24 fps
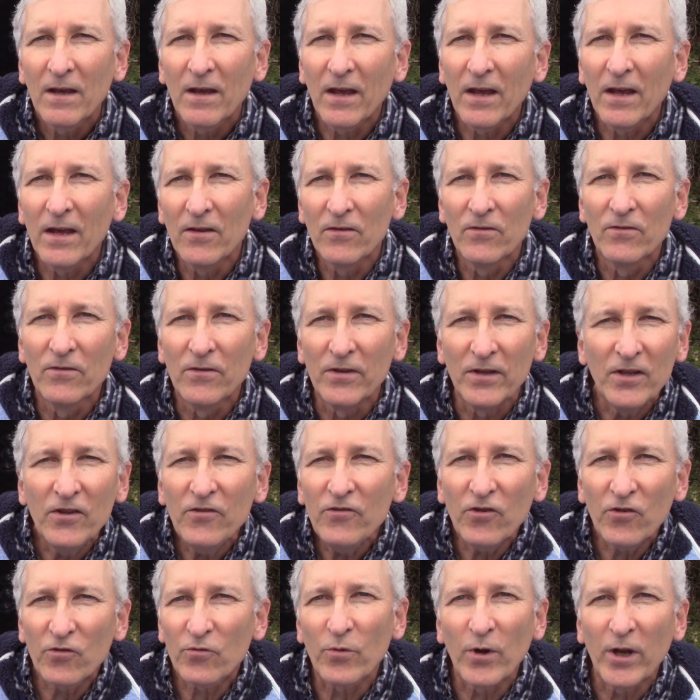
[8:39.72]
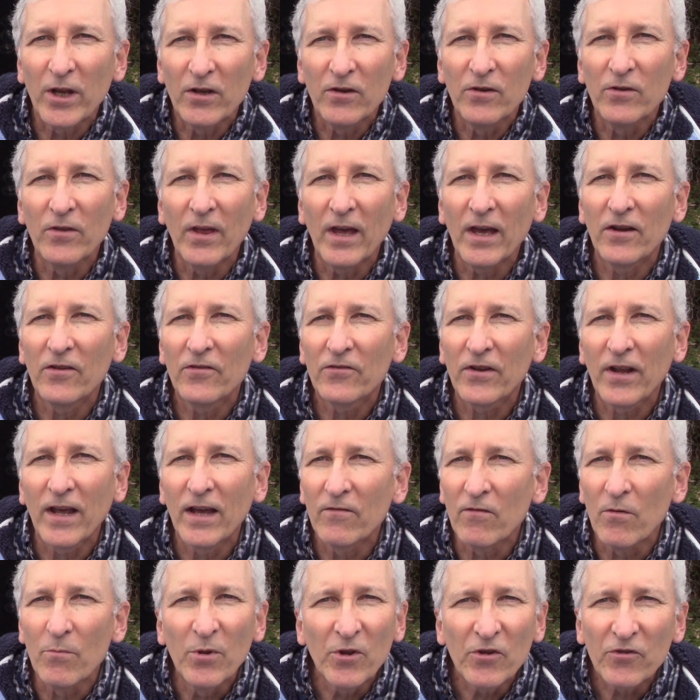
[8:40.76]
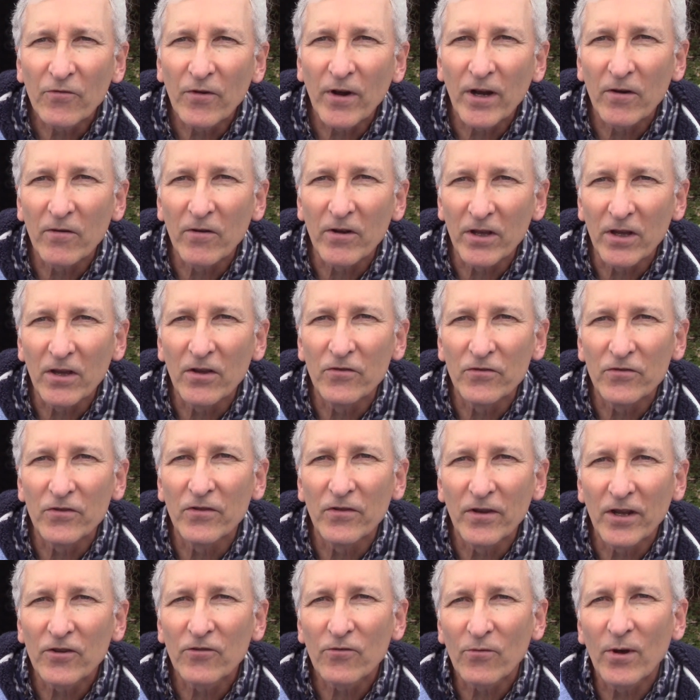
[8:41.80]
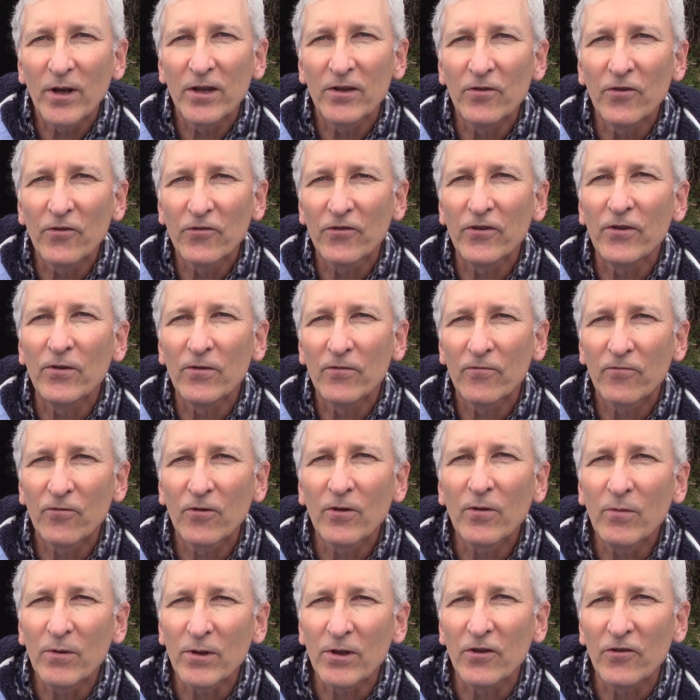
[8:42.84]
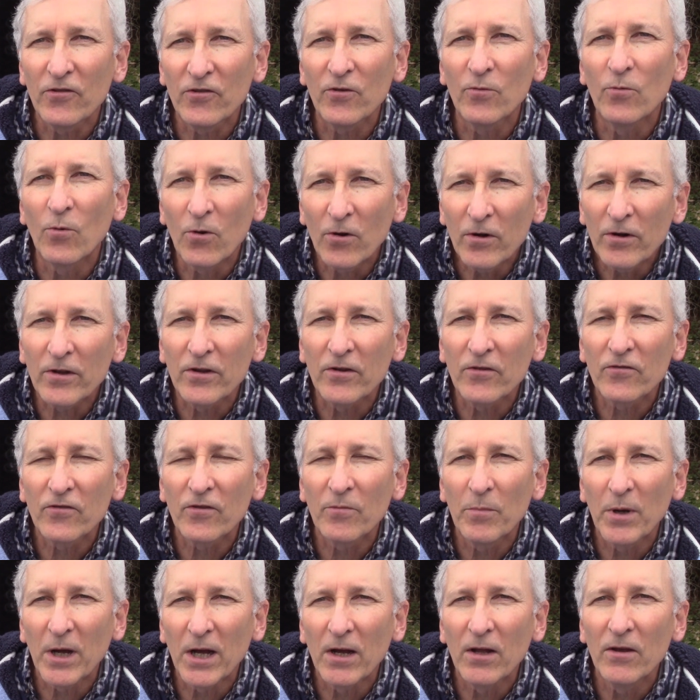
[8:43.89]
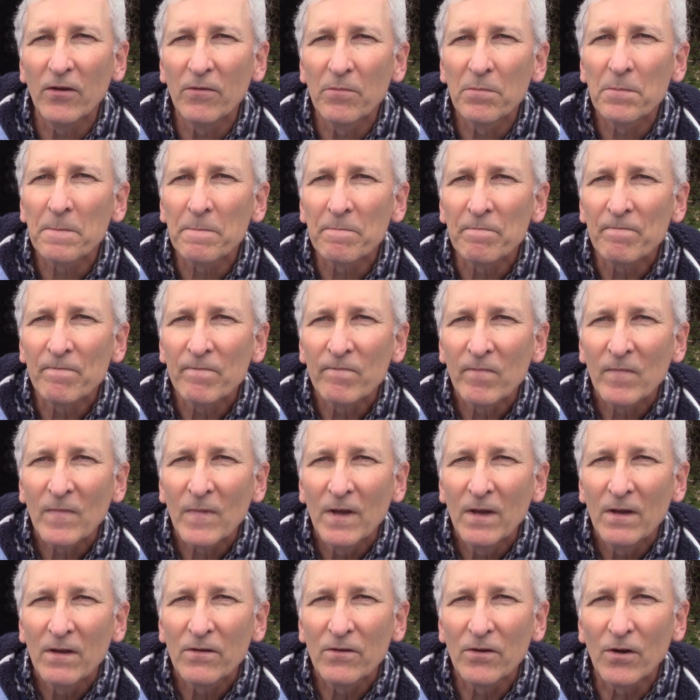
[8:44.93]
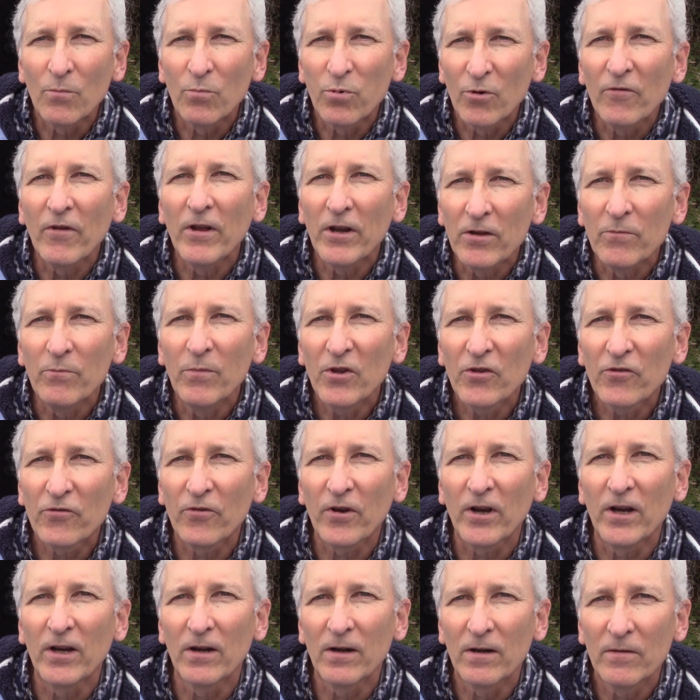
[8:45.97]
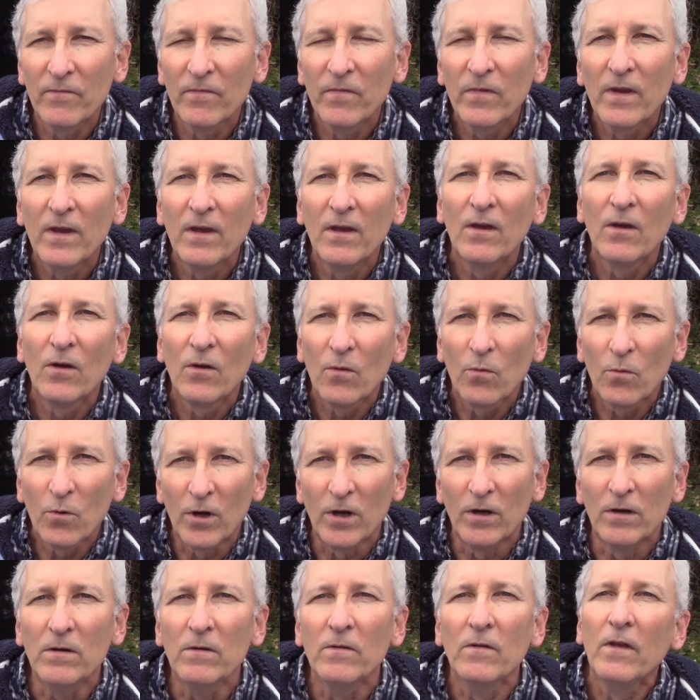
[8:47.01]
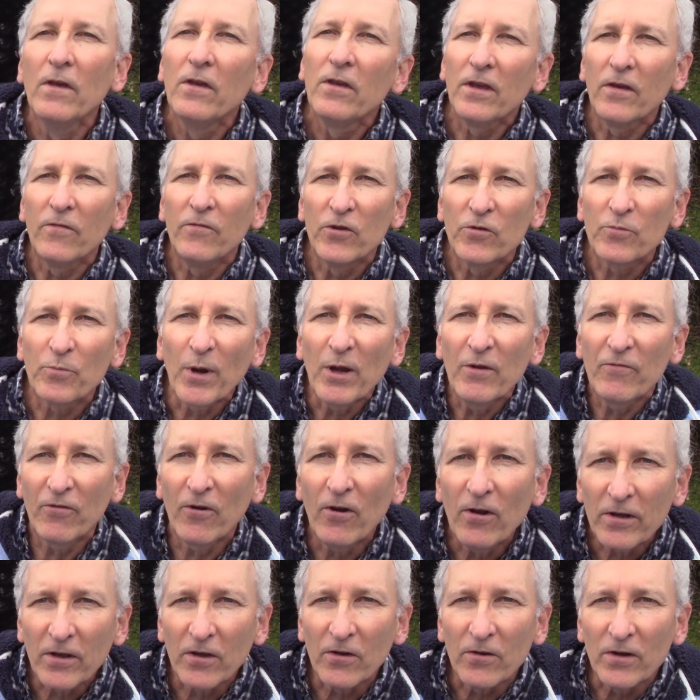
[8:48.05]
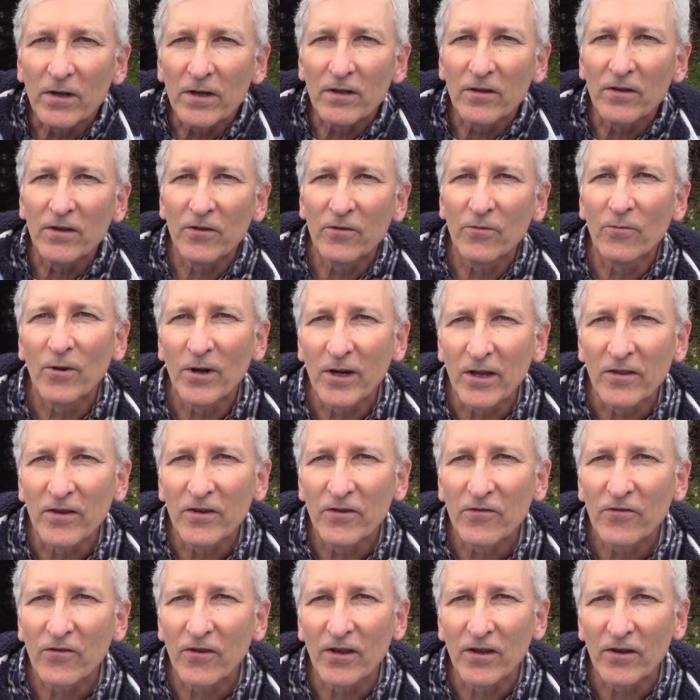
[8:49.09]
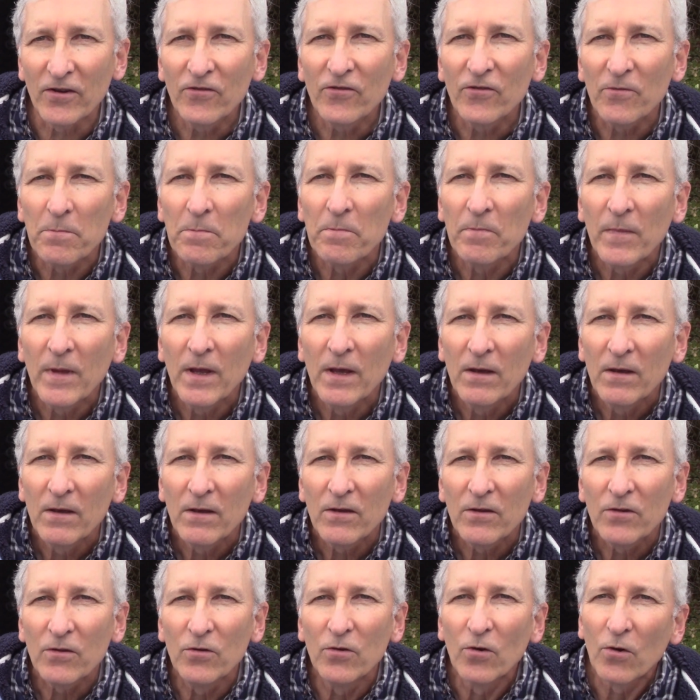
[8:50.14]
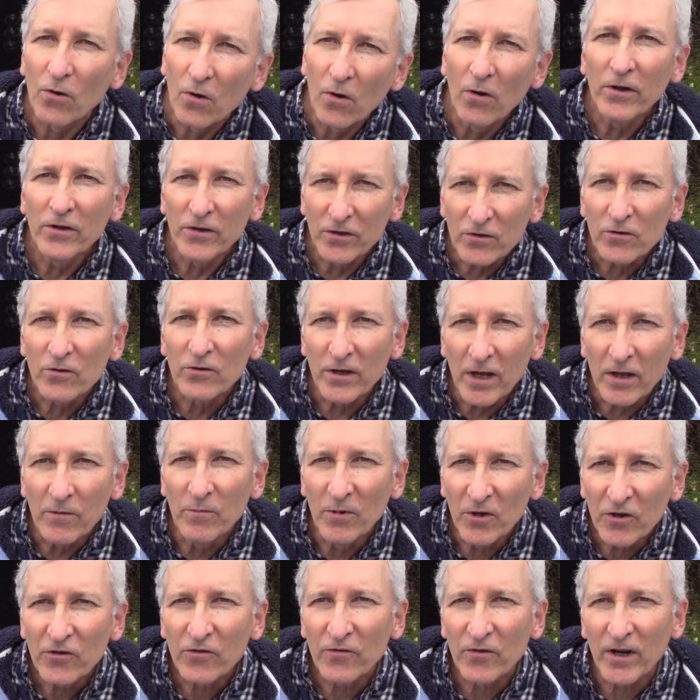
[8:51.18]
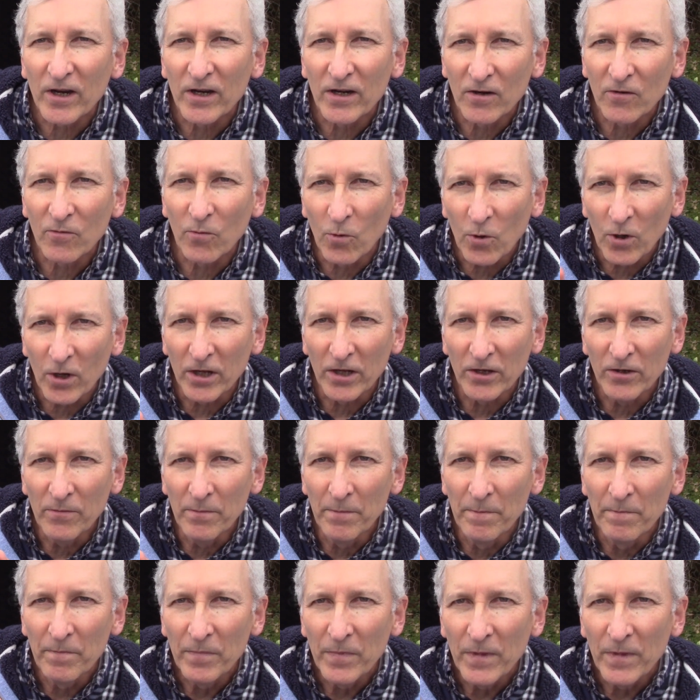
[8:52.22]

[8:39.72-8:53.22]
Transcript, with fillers: And the easiest way to do that is to have a misfiring engine. That's why you'll see frequently see warnings about, you know, preventing misfire. Well, if you spray fogging oil into one of these things, you're going to create misfire, one.